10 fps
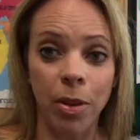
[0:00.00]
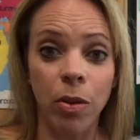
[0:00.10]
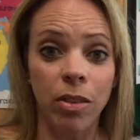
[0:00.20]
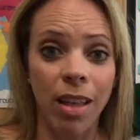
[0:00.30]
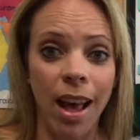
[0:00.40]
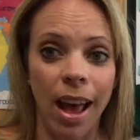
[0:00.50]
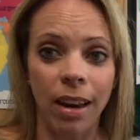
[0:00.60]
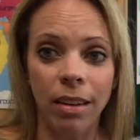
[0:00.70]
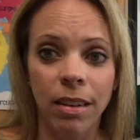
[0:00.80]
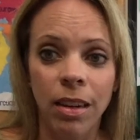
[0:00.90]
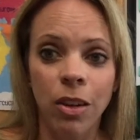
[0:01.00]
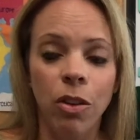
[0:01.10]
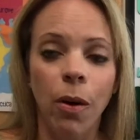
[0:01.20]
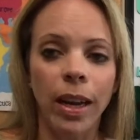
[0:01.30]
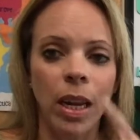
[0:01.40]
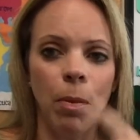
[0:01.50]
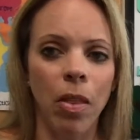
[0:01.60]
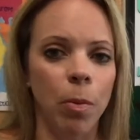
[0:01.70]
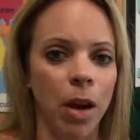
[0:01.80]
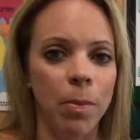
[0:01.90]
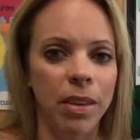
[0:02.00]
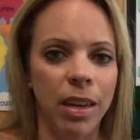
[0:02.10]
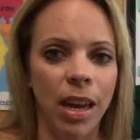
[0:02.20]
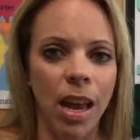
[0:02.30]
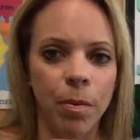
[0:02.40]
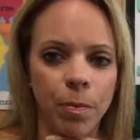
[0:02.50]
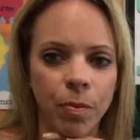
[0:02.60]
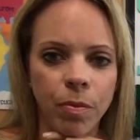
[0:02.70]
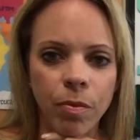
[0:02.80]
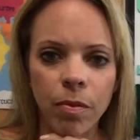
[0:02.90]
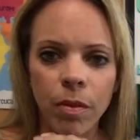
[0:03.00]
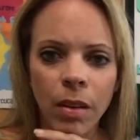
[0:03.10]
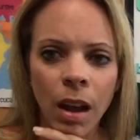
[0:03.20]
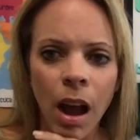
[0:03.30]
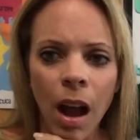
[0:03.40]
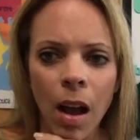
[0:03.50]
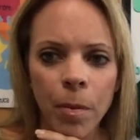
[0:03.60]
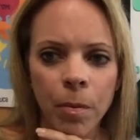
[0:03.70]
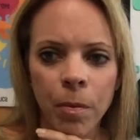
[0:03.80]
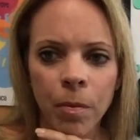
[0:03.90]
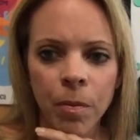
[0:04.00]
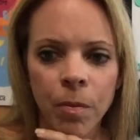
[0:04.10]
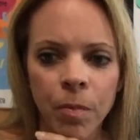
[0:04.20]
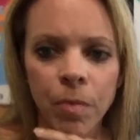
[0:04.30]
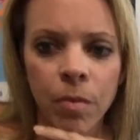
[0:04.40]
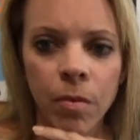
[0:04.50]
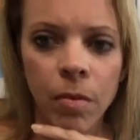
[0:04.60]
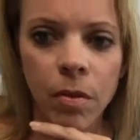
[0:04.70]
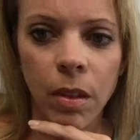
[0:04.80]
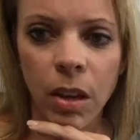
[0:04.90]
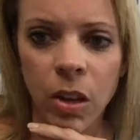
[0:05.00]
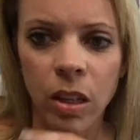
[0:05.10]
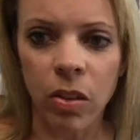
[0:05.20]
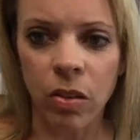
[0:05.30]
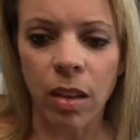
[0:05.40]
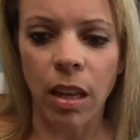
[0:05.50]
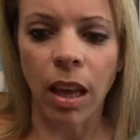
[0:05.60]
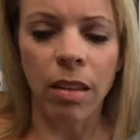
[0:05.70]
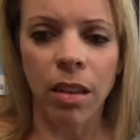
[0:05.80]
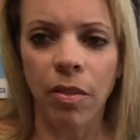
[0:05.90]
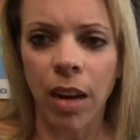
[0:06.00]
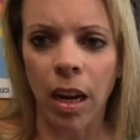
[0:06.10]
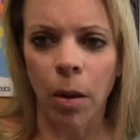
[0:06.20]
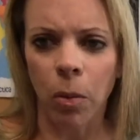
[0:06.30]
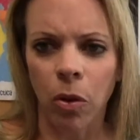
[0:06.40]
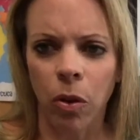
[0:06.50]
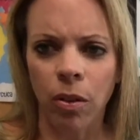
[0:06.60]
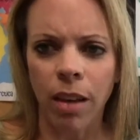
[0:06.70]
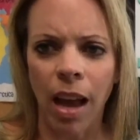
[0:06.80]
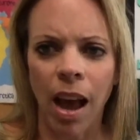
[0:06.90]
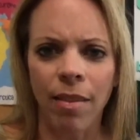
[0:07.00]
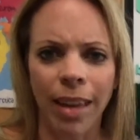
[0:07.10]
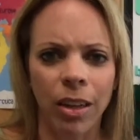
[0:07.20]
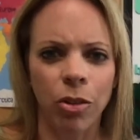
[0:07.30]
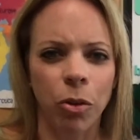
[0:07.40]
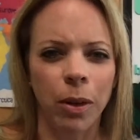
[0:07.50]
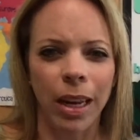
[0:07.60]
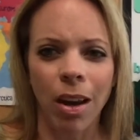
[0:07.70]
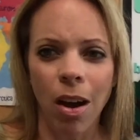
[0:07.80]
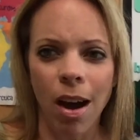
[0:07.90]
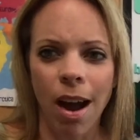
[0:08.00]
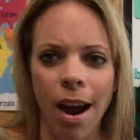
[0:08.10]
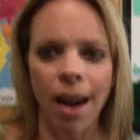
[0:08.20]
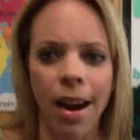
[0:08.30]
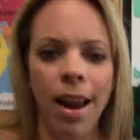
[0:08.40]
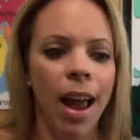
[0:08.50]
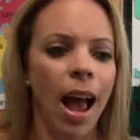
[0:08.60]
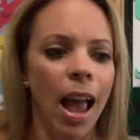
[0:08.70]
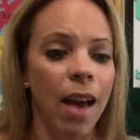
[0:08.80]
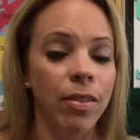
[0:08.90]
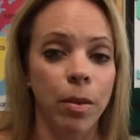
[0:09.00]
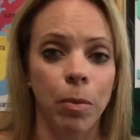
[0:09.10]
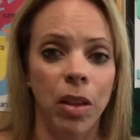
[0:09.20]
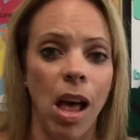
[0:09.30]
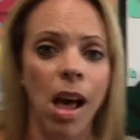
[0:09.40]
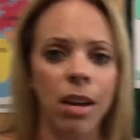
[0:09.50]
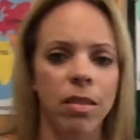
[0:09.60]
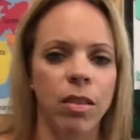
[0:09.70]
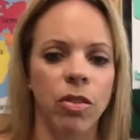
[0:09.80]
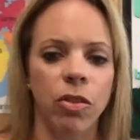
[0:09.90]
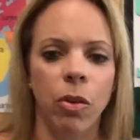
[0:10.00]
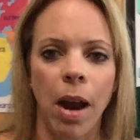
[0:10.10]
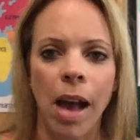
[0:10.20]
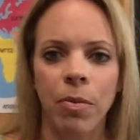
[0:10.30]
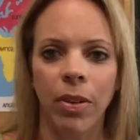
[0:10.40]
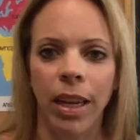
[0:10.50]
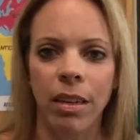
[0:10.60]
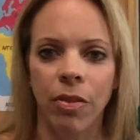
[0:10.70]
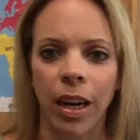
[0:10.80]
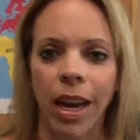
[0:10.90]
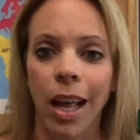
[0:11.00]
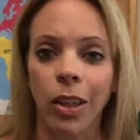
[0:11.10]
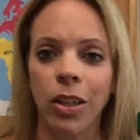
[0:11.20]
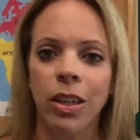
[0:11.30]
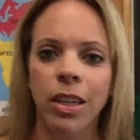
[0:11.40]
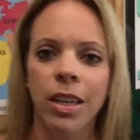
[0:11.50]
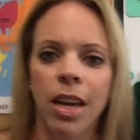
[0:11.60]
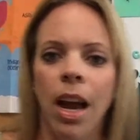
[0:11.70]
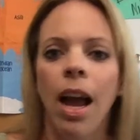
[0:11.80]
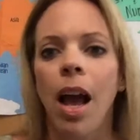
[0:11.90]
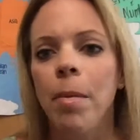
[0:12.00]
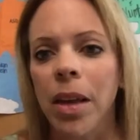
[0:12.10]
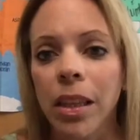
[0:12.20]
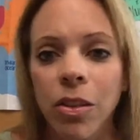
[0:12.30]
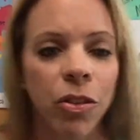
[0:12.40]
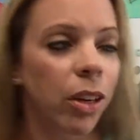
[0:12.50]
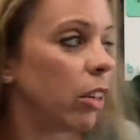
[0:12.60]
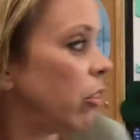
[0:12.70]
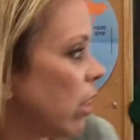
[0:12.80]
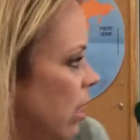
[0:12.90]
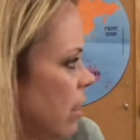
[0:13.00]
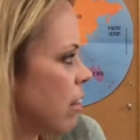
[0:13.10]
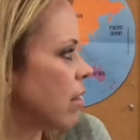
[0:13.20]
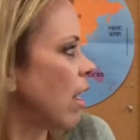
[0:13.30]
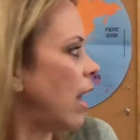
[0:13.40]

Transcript: Oh, there's a hat. So I keep all the props in it. And you can just see like stuffed animals. I have like a toy car. I have some blocks to just grab for like different color illustrations.